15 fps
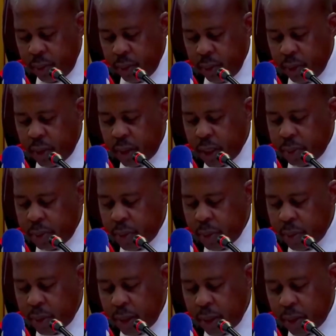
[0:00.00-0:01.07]
With the
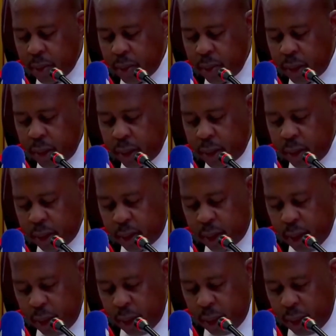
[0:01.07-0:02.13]
appropriate conditions,
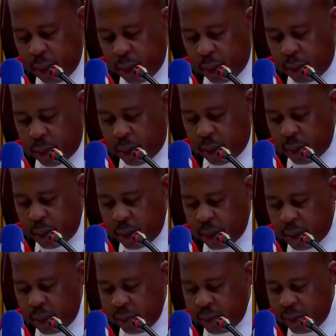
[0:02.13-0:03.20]
correctional
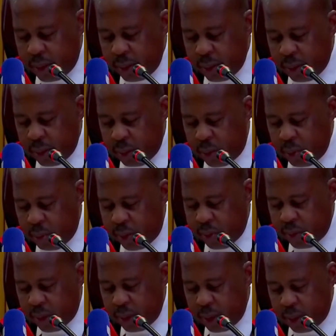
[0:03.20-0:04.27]
service
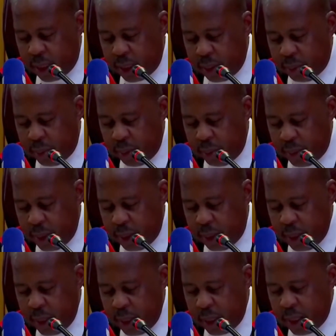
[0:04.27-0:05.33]
supervision can be made
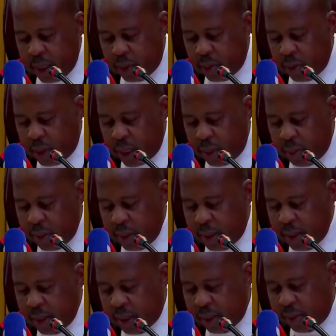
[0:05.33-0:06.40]
a suitably
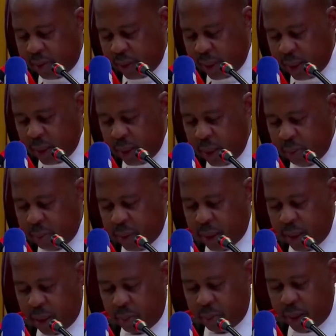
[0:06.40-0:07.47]
severe
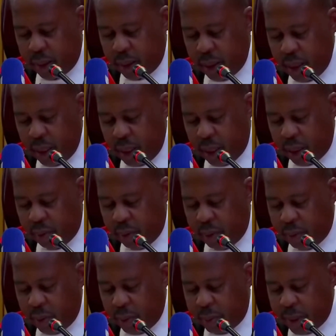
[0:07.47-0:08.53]
punishment even
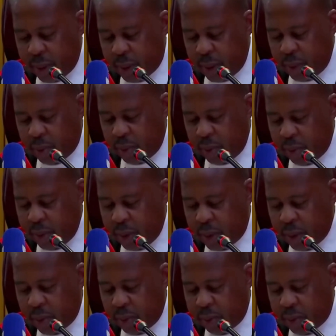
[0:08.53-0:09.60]
for persons
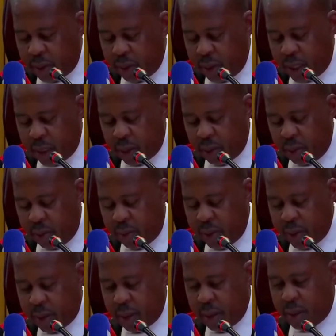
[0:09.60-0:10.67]
convicted of serious
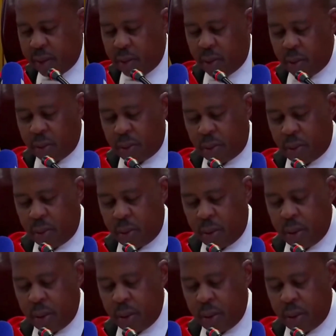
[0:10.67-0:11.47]
offenses." Close quote.